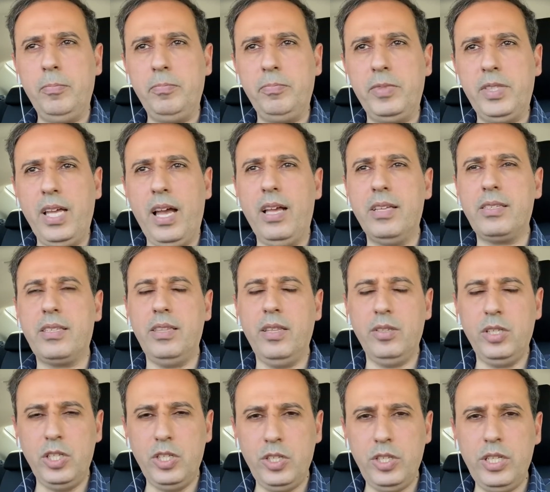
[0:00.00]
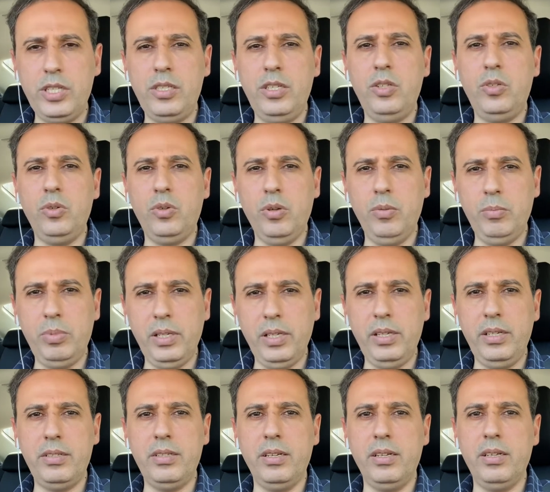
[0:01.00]
task that engineers need to
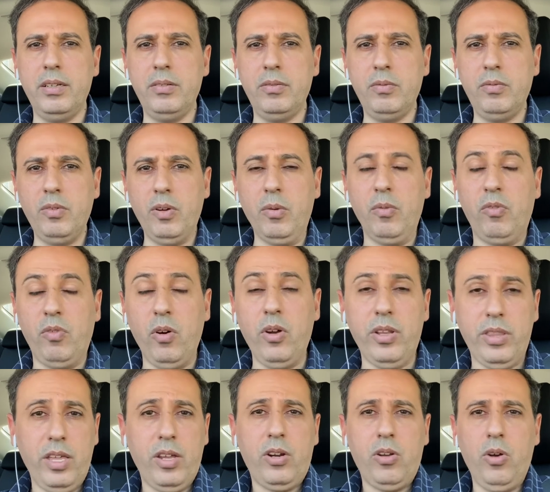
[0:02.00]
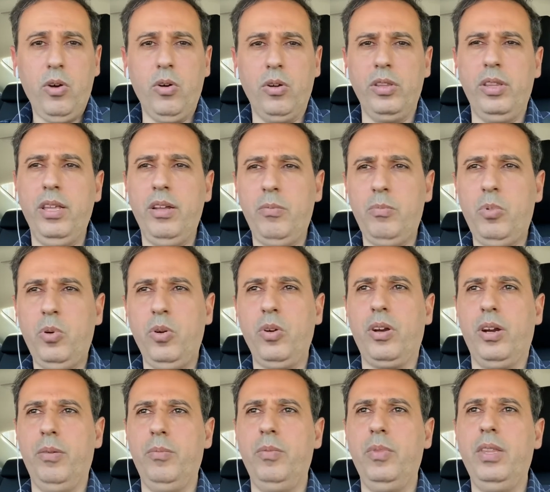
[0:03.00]
complete for their code, their
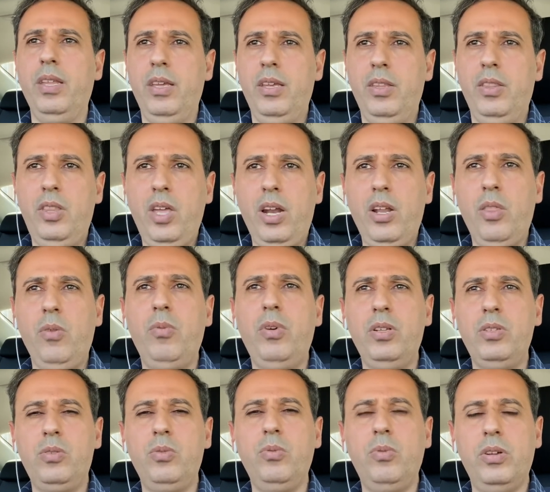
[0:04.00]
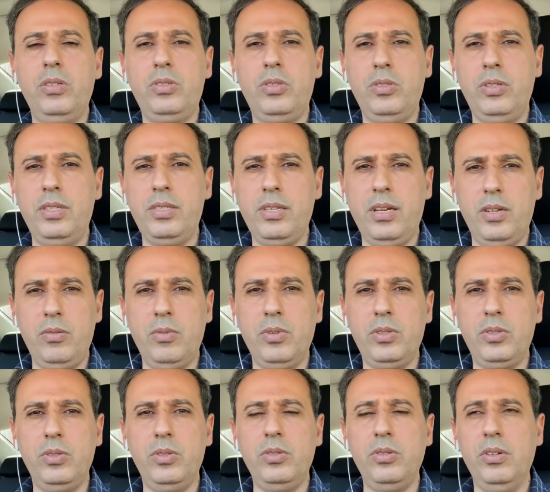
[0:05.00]
program, they're the ones who want to decide what
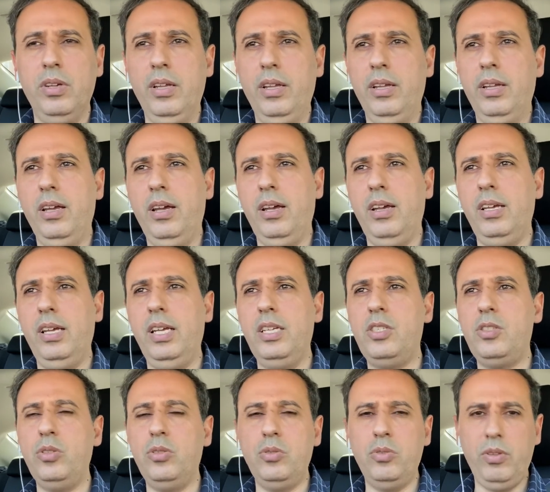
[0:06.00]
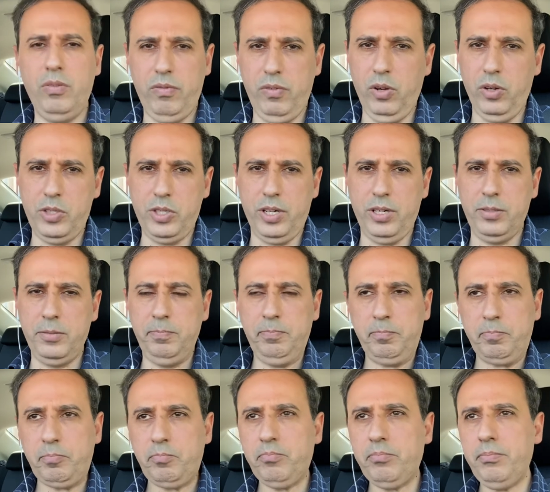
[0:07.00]
to do, is to do the flowchart.
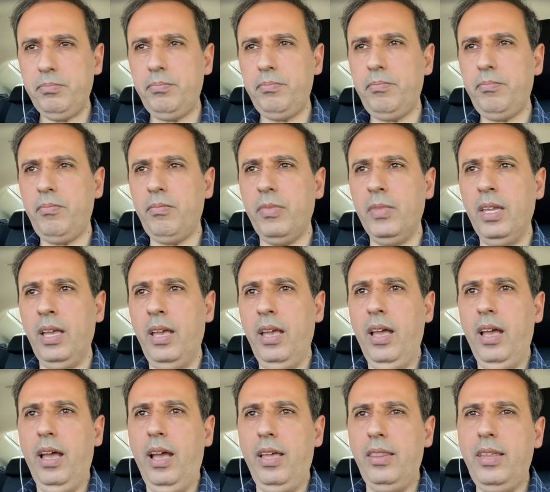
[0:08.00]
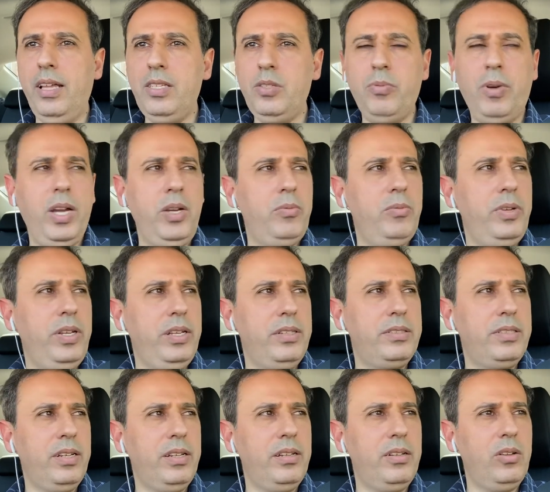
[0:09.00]
And that's why we
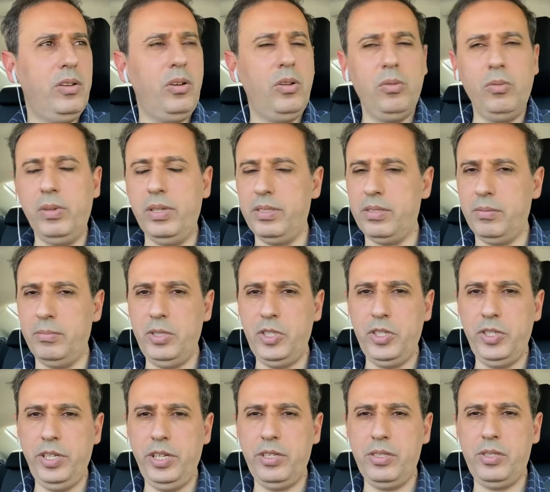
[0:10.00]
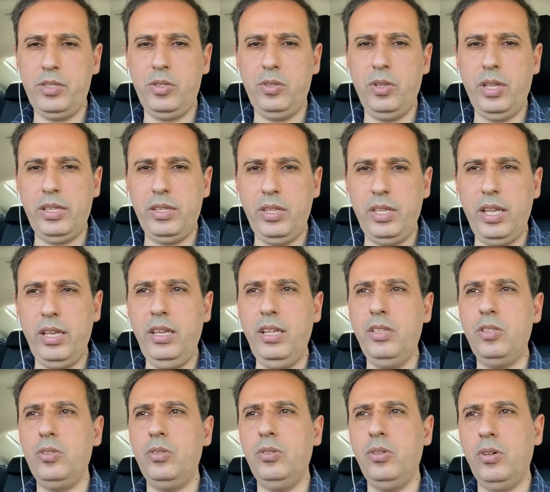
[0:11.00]
tell always engineers that they need
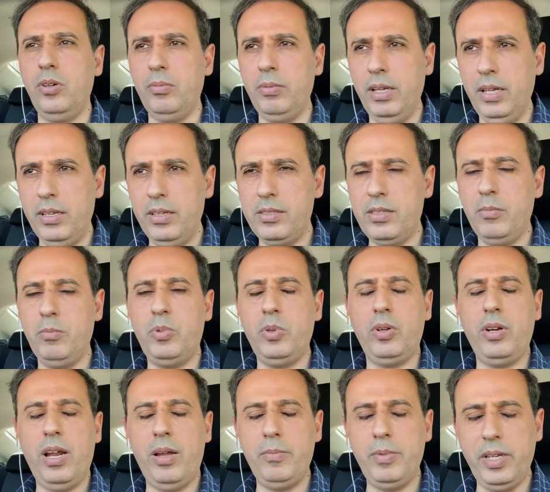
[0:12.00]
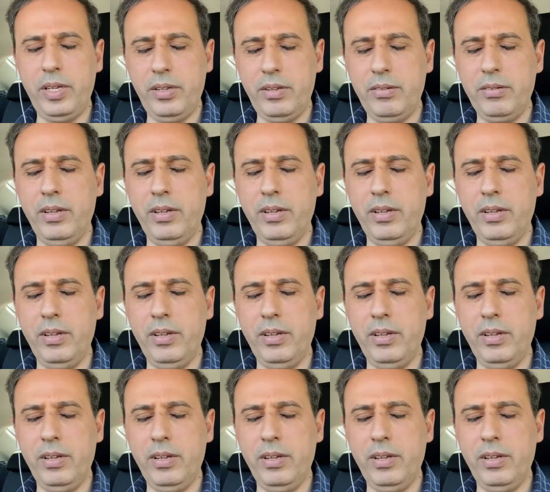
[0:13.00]
to know some programming